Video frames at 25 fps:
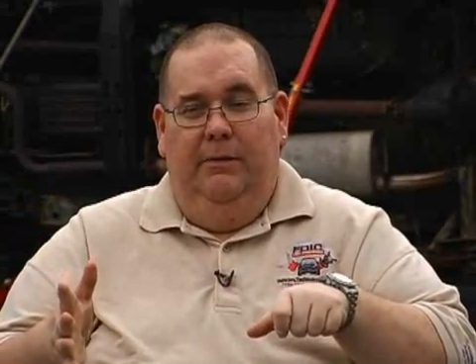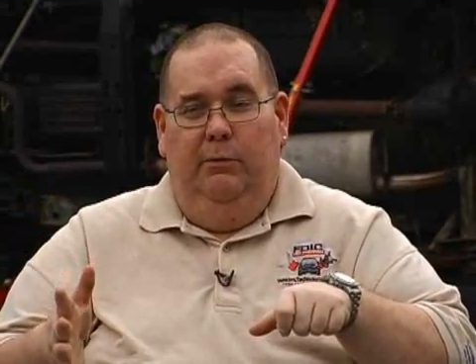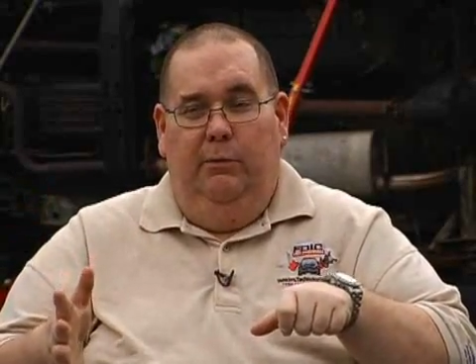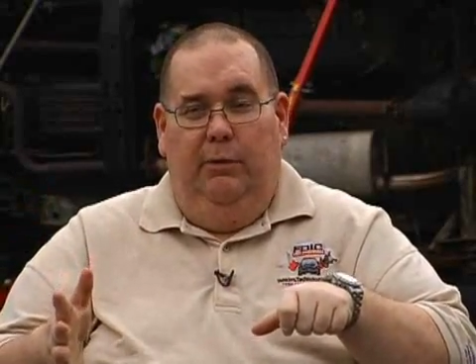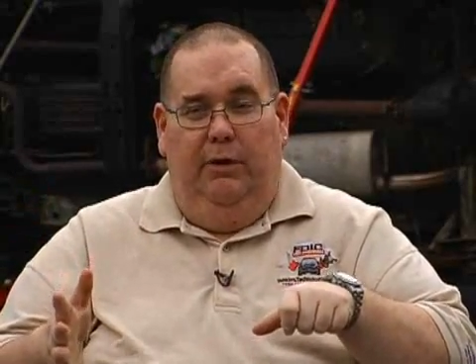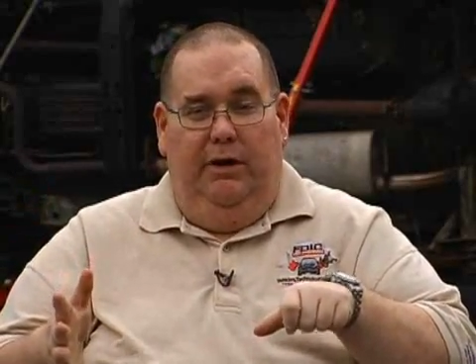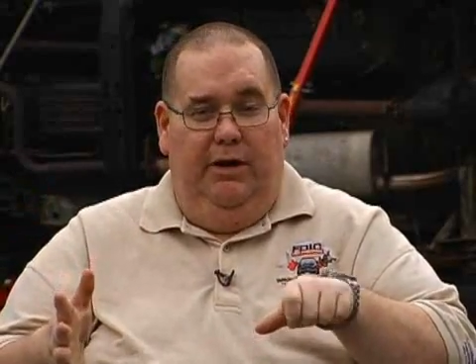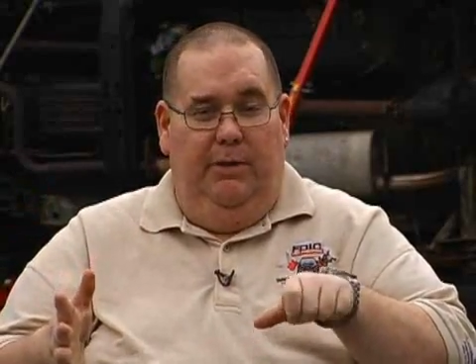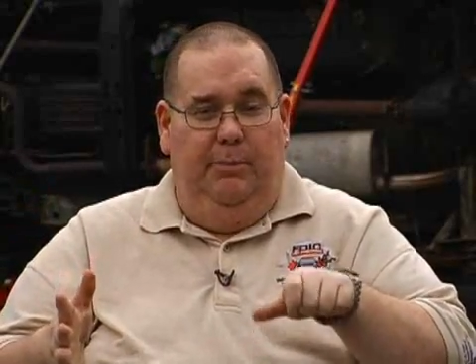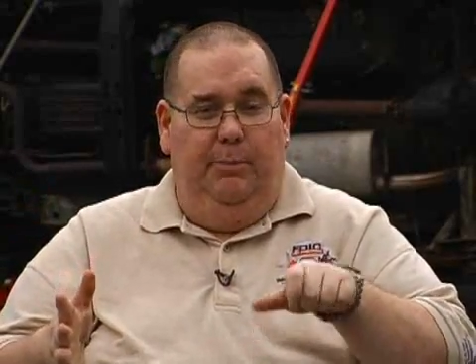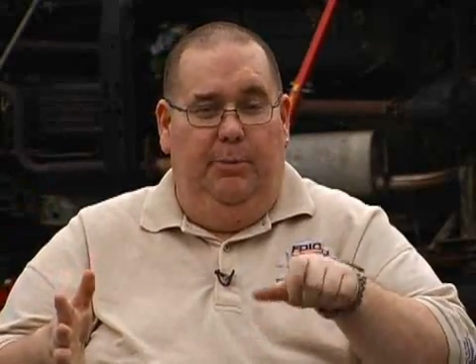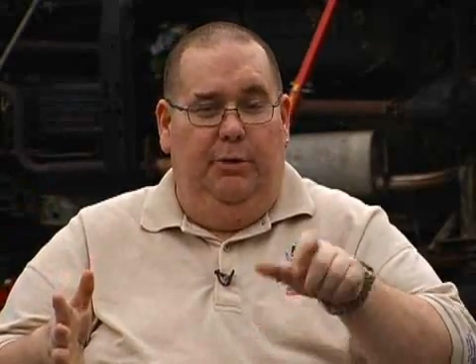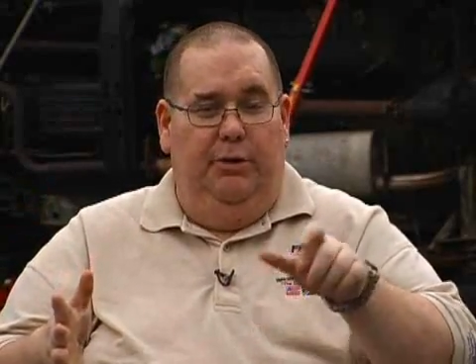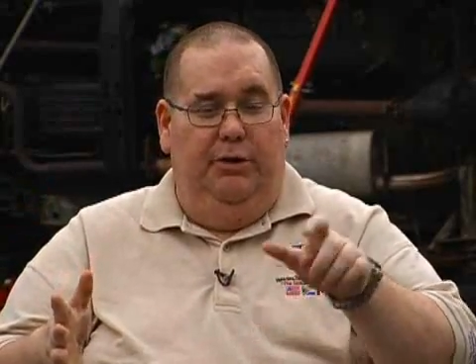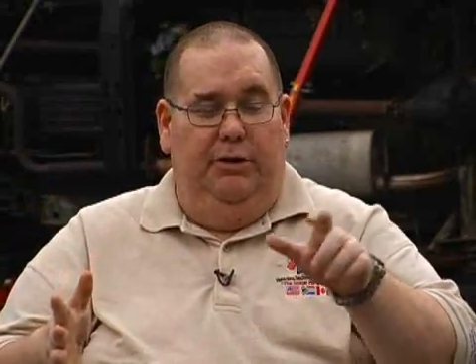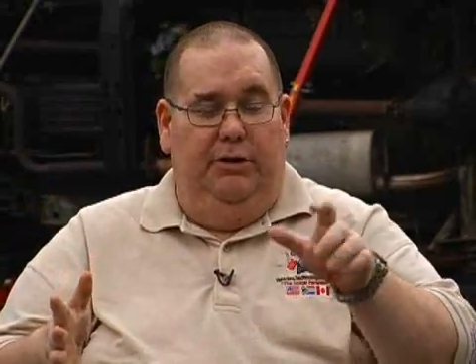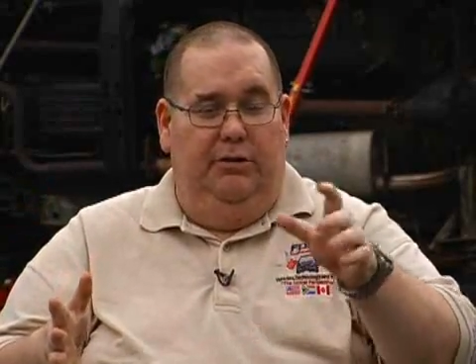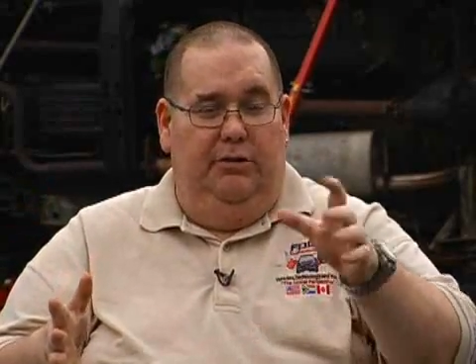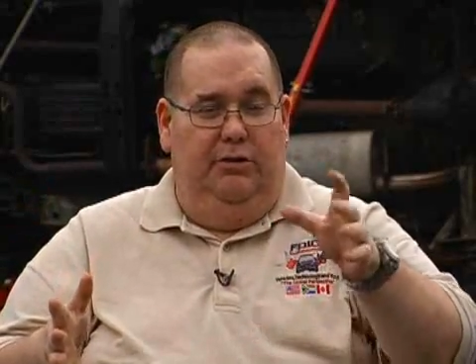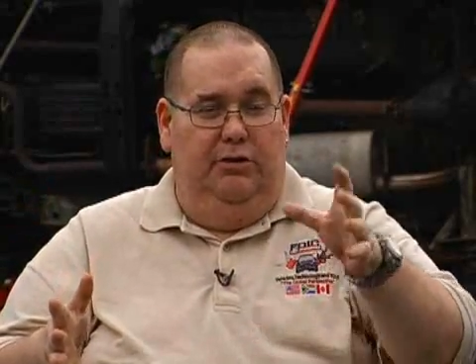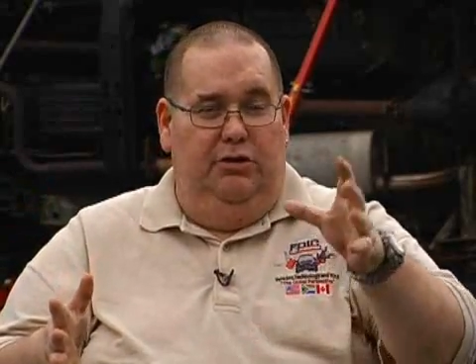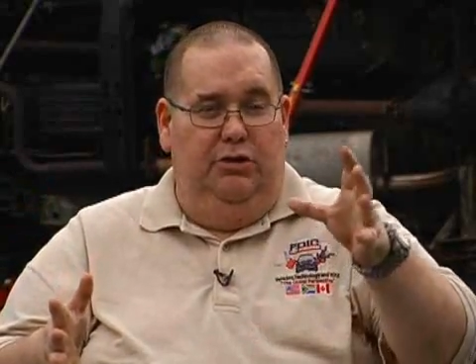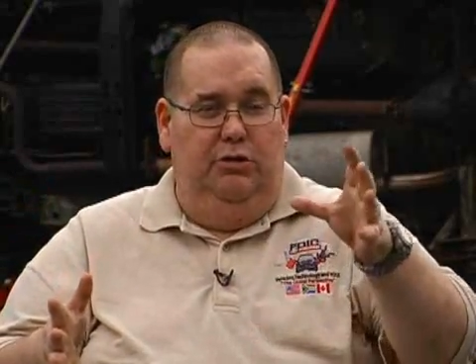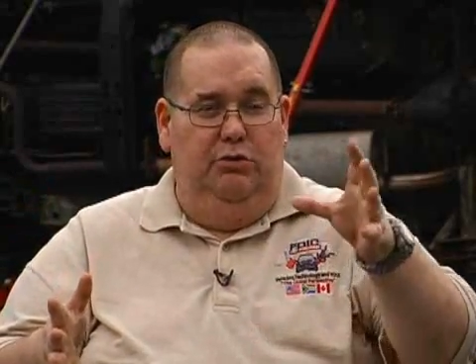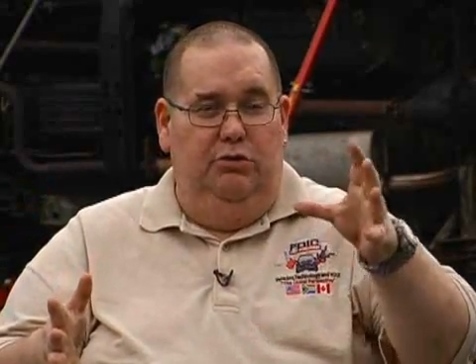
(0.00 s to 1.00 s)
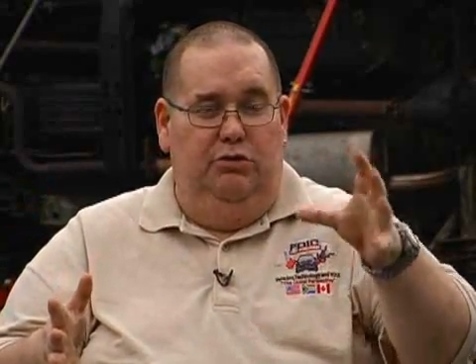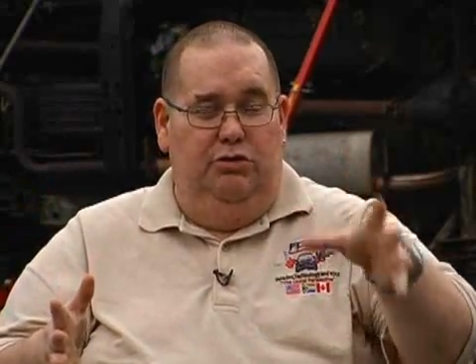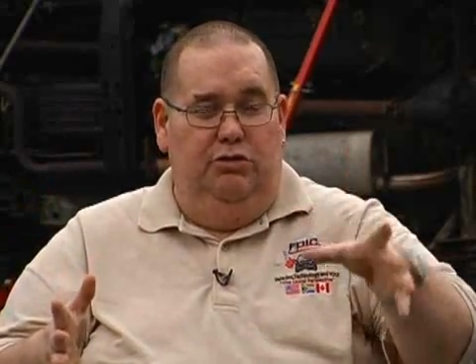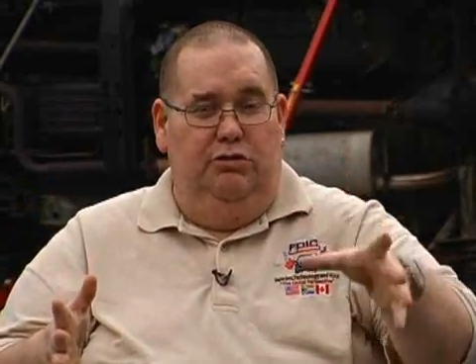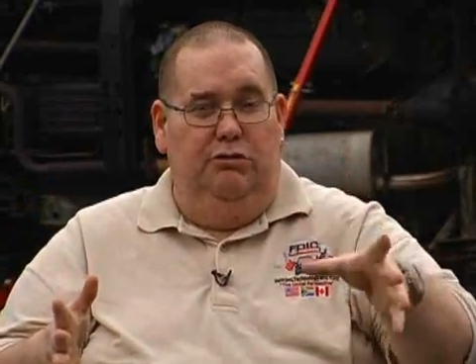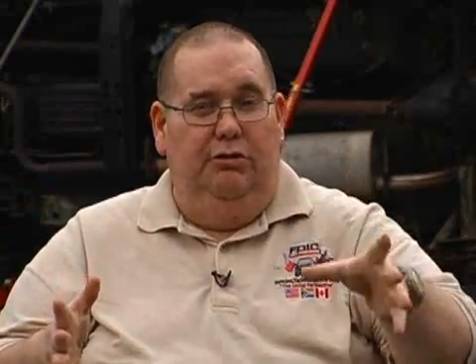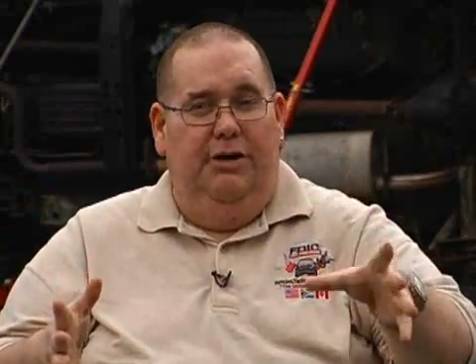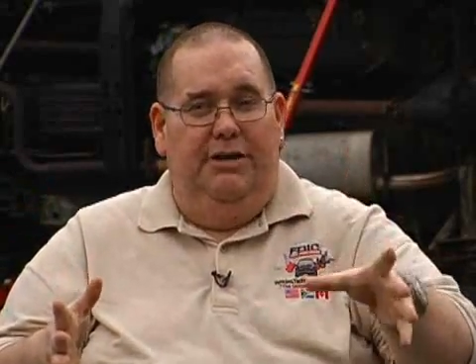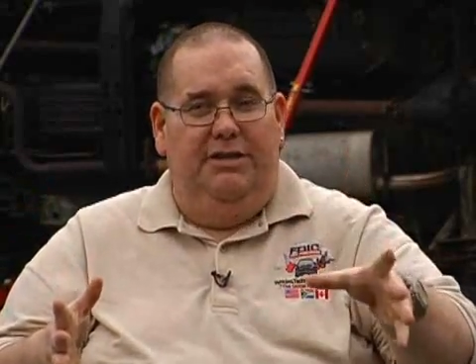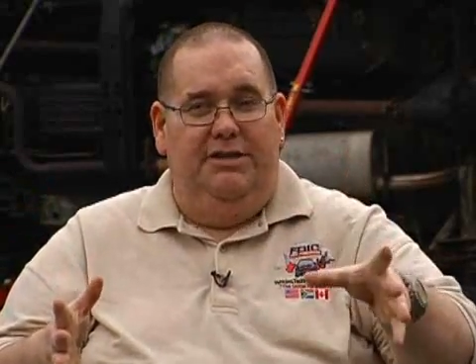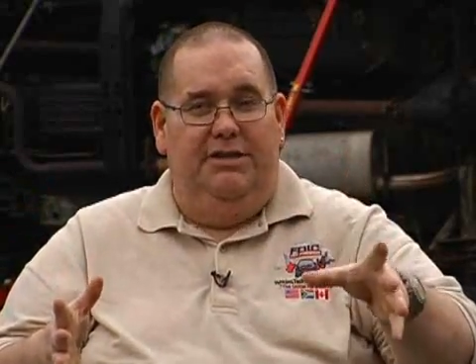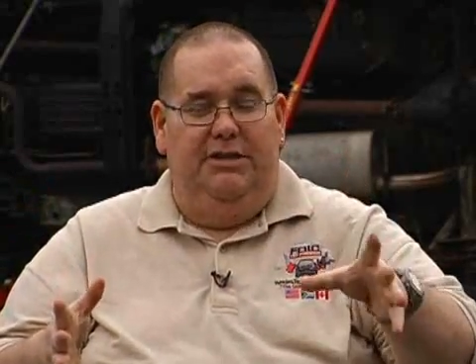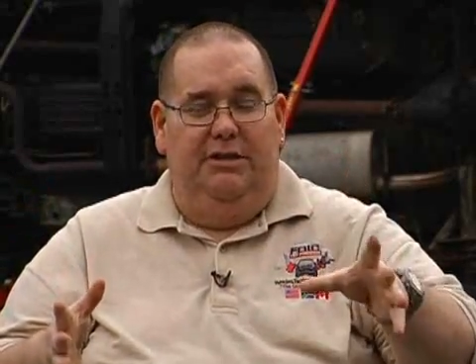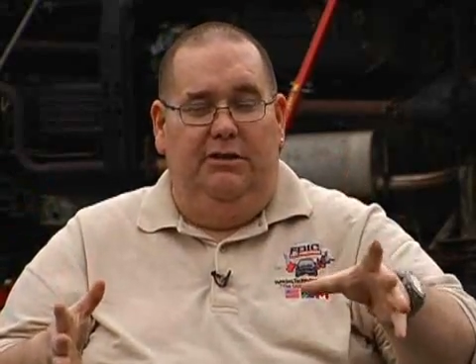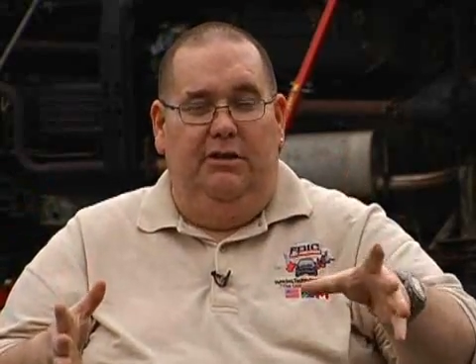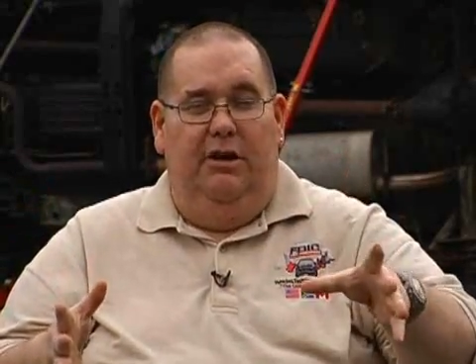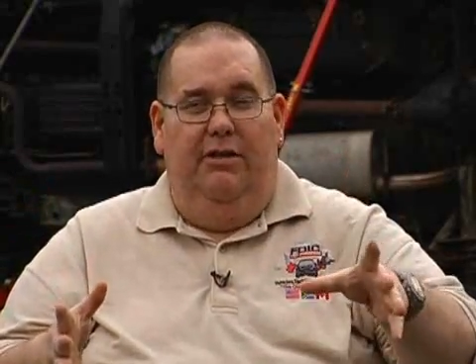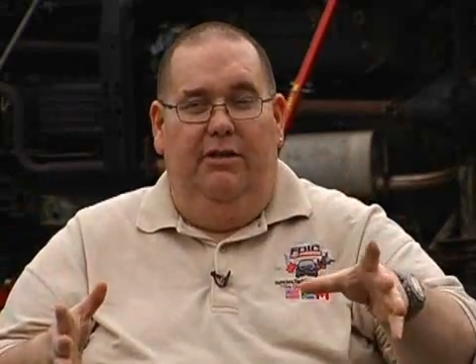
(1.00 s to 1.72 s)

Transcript: We're going to put two struts in